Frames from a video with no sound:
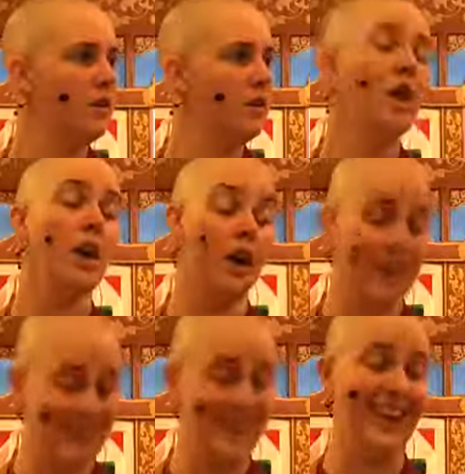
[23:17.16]
Yeah,
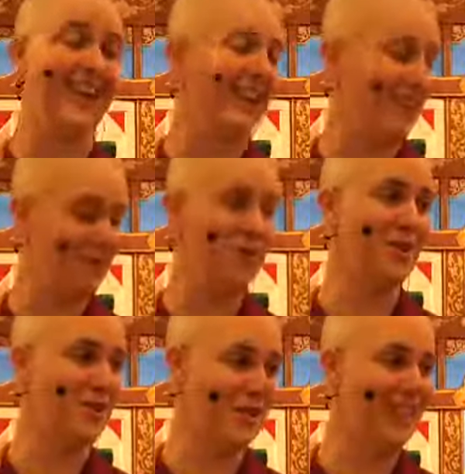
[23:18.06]

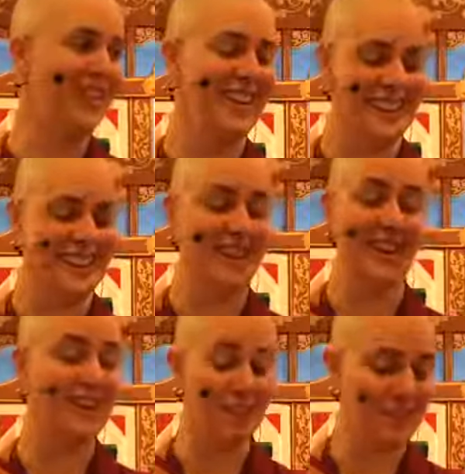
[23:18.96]
absolutely.
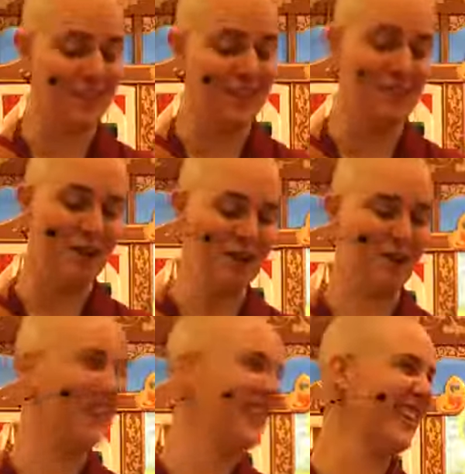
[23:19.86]
Yeah, in theory, mental
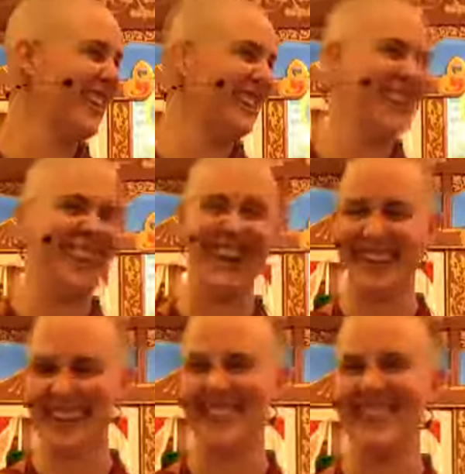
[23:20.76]
order. Yeah,
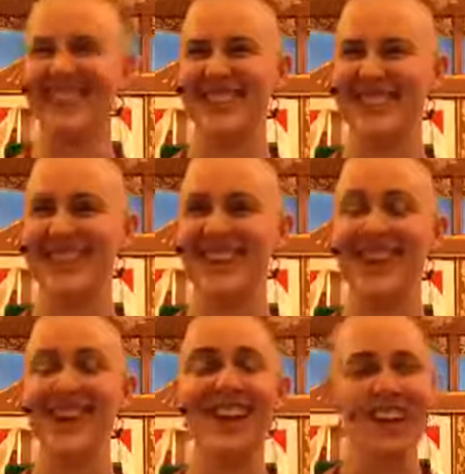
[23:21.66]
absolutely.
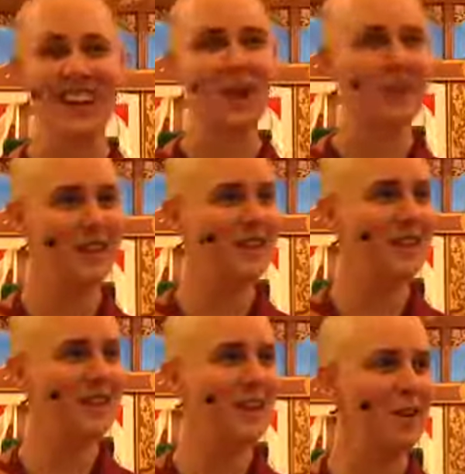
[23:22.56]
But it does
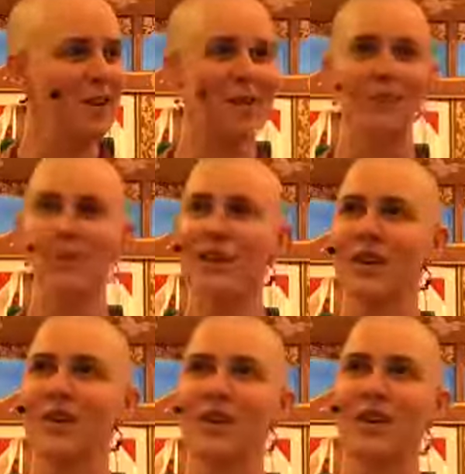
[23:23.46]
help, because
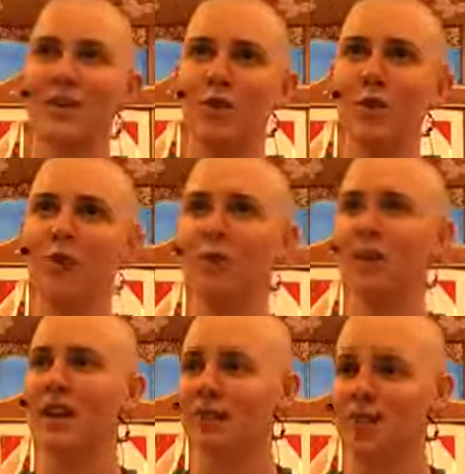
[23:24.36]
we probably
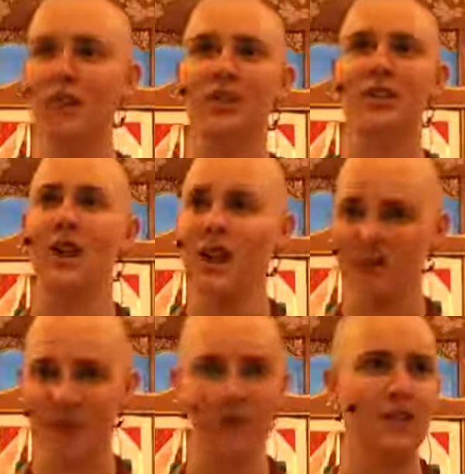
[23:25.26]
have heard a lot of
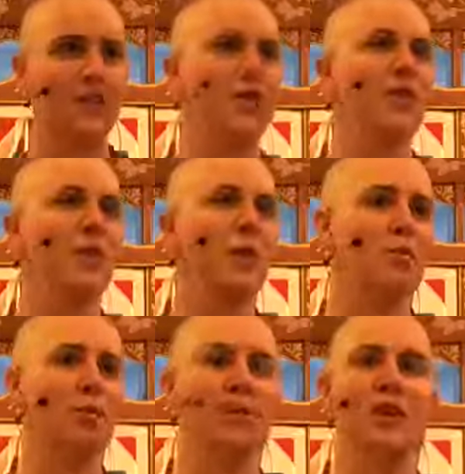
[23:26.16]
things over a number
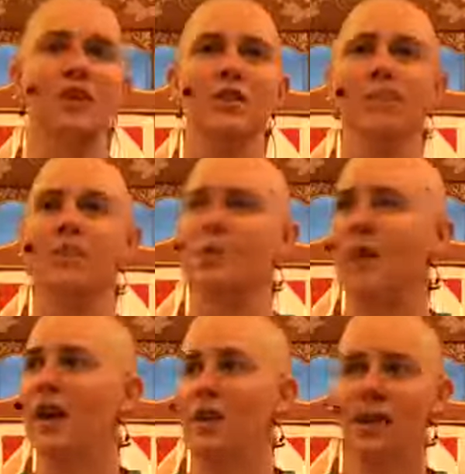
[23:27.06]
of years, but
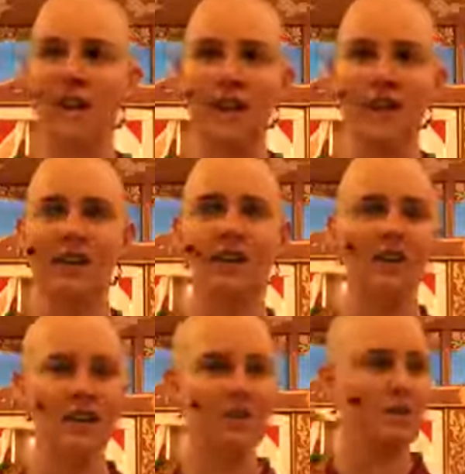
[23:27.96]
somehow getting
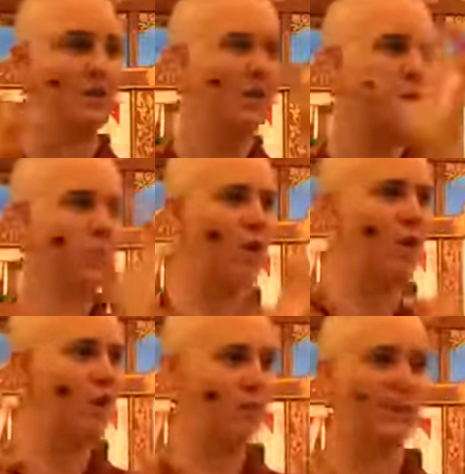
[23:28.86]
them to
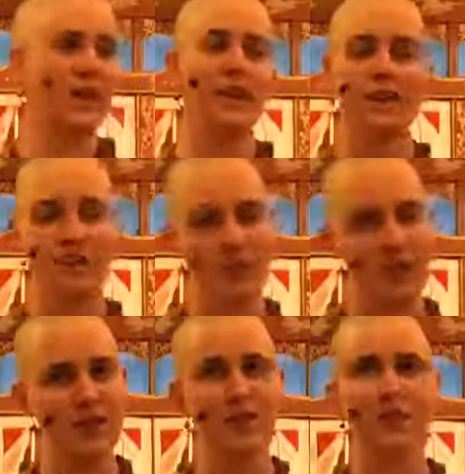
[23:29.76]
fall into place of this
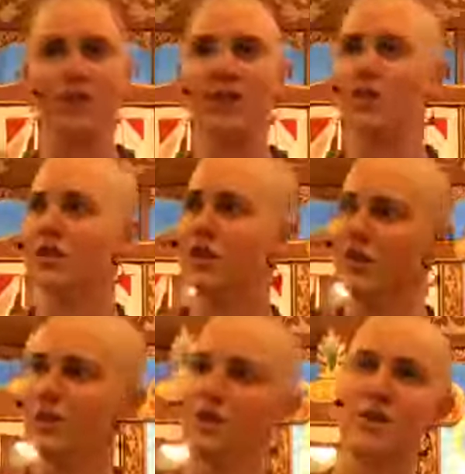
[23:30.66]
goes first and this
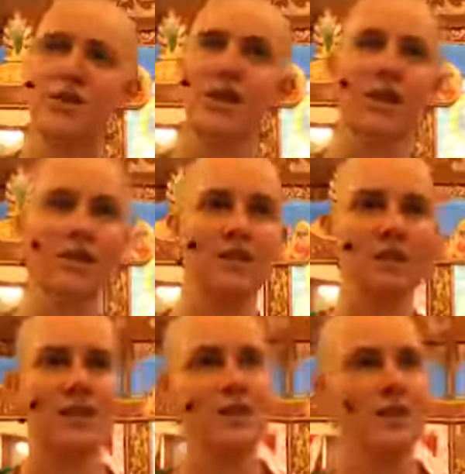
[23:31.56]
goes second and
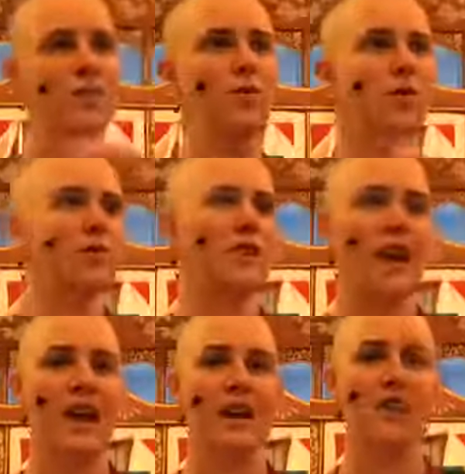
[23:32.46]
this informs
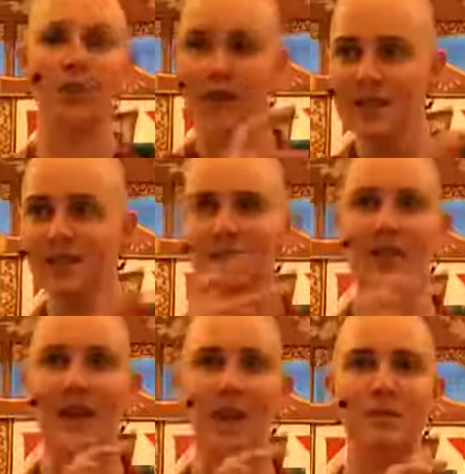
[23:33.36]
that. And the reason this
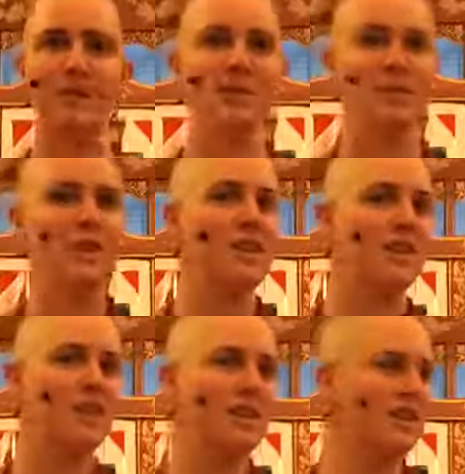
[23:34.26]
happens is because
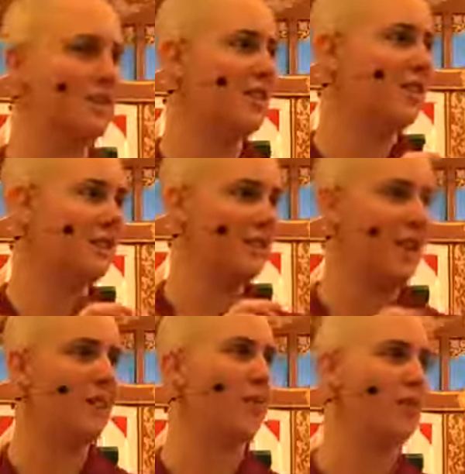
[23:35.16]
of these things that
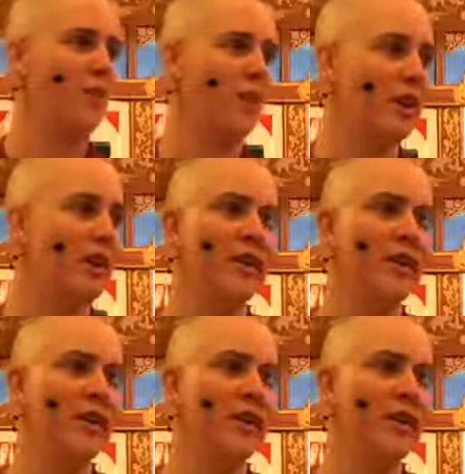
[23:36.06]
came before it.